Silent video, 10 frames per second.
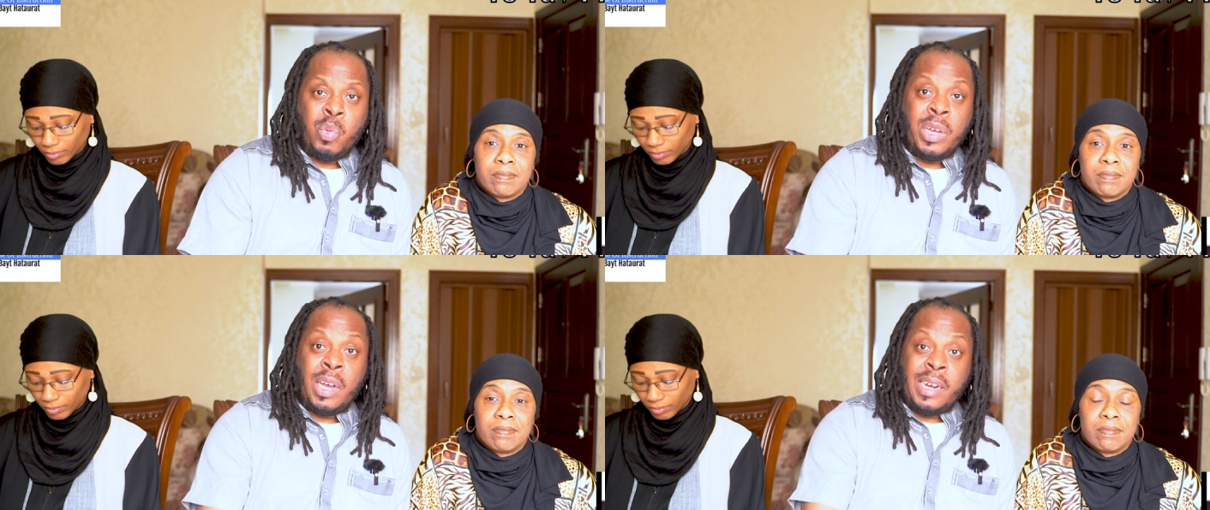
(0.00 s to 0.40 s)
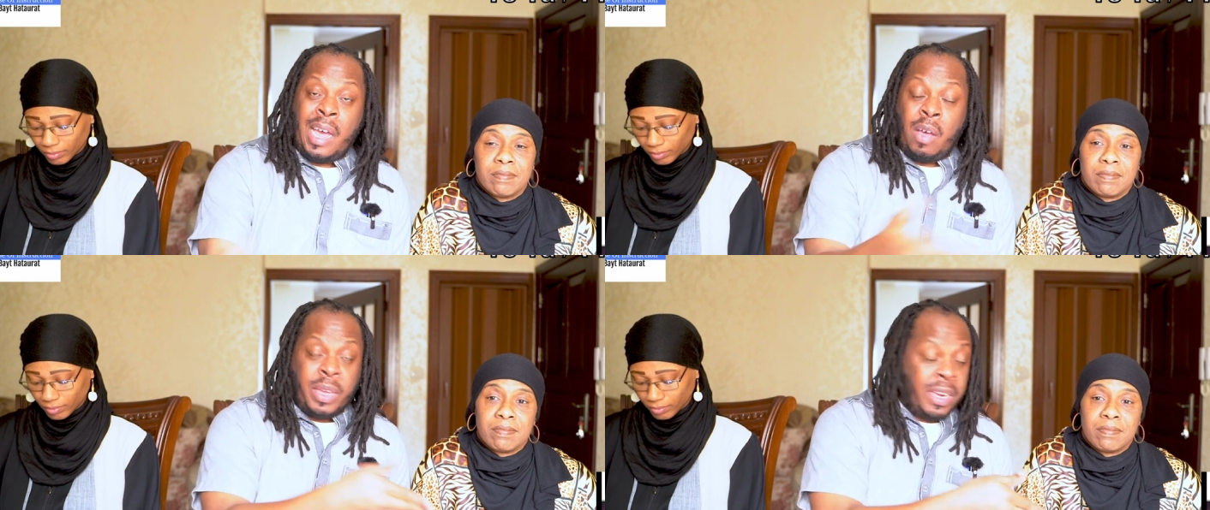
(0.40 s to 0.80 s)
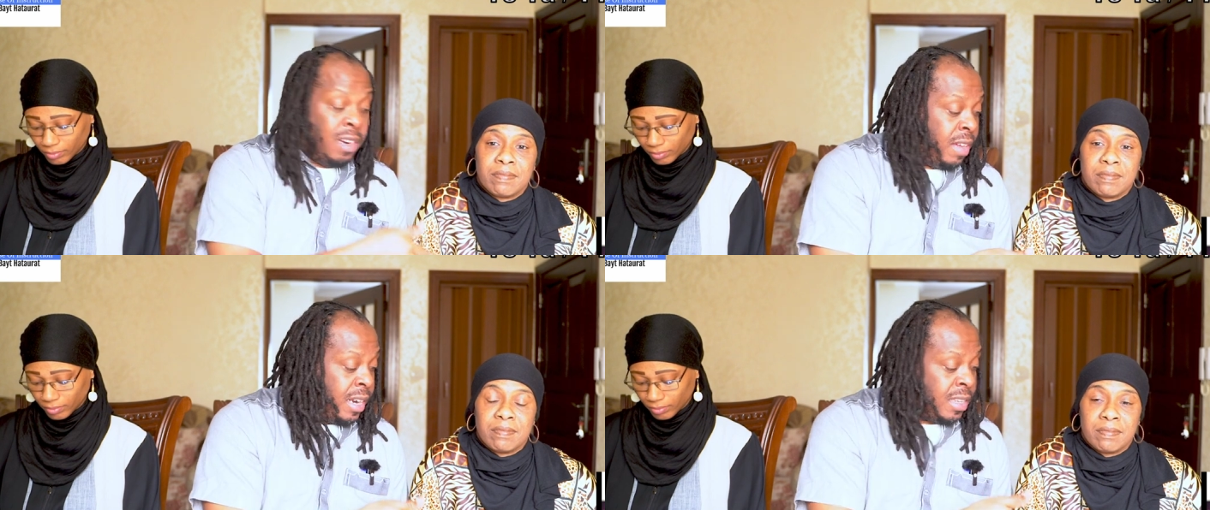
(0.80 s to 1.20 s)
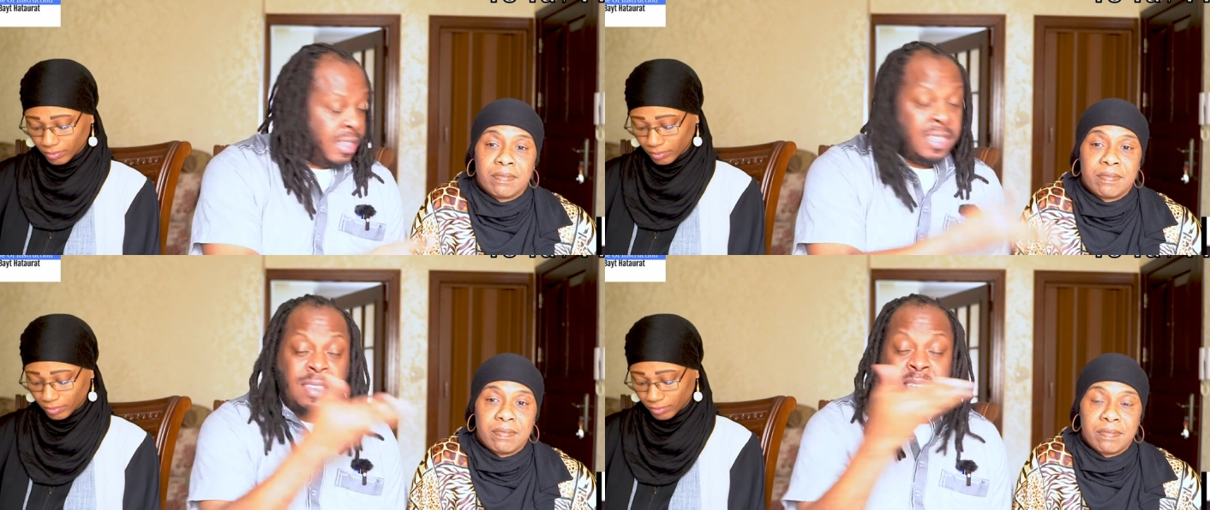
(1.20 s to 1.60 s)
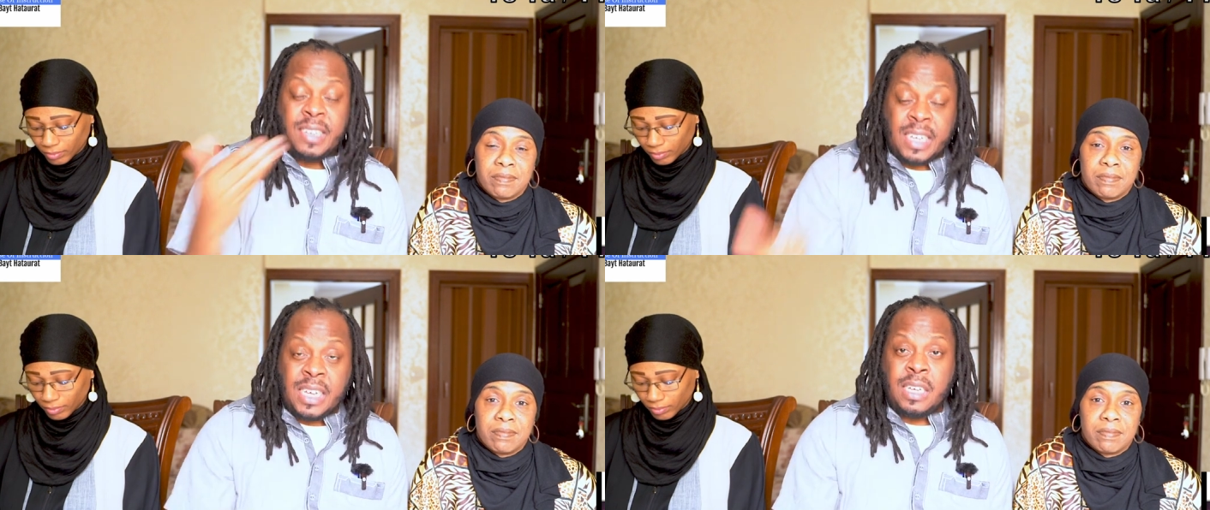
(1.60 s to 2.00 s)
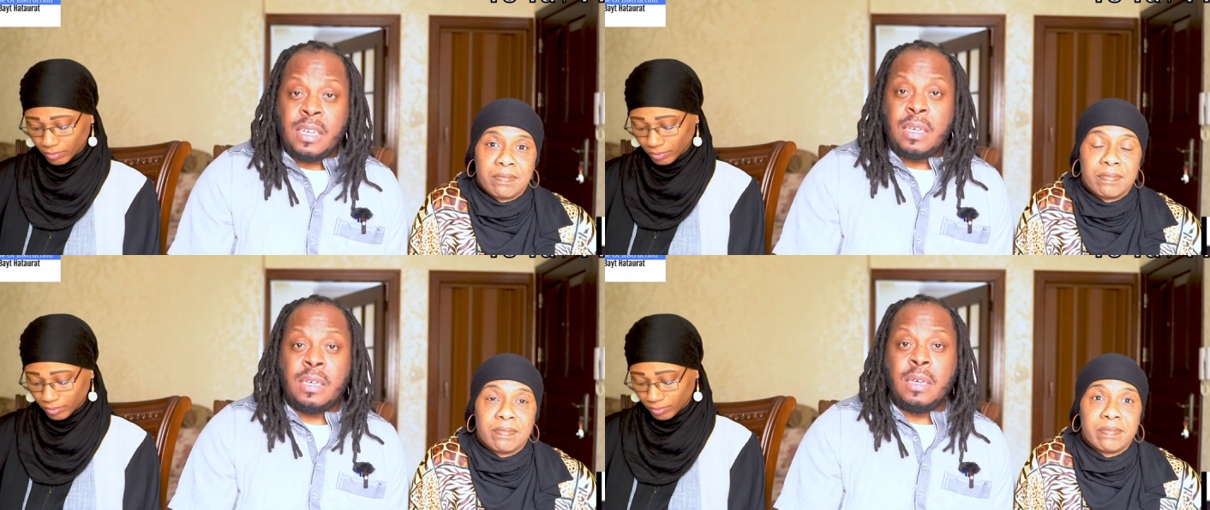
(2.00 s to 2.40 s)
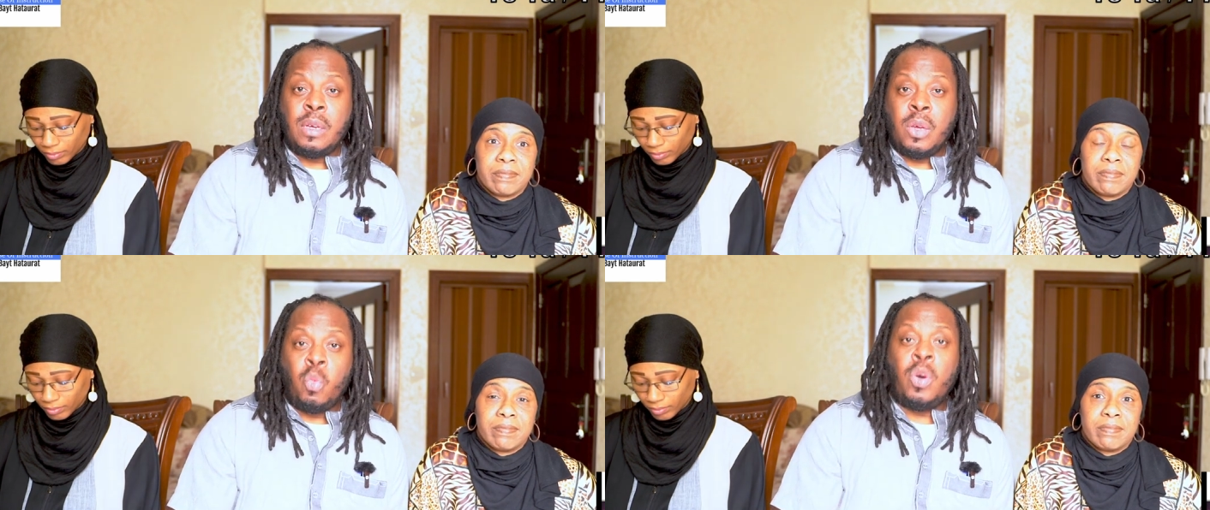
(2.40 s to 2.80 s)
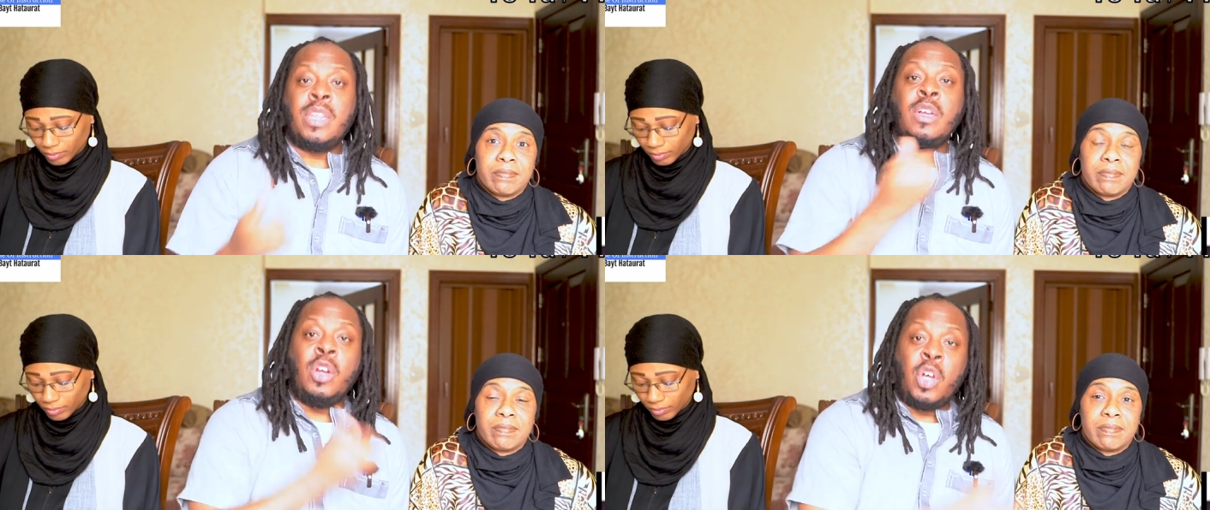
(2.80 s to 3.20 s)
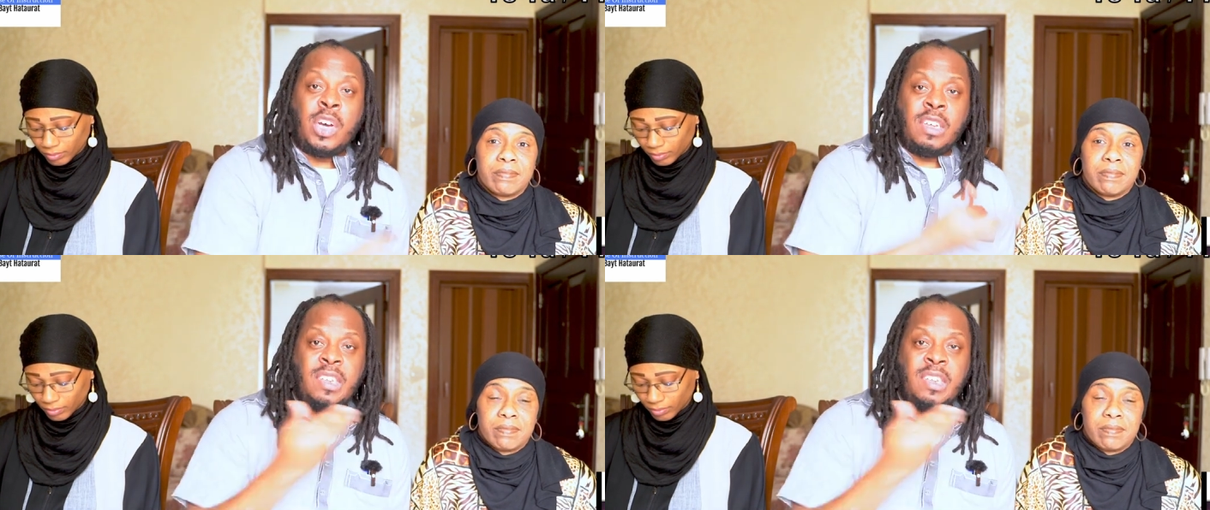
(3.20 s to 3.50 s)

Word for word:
Speaker 1: we are now getting ready to see what the law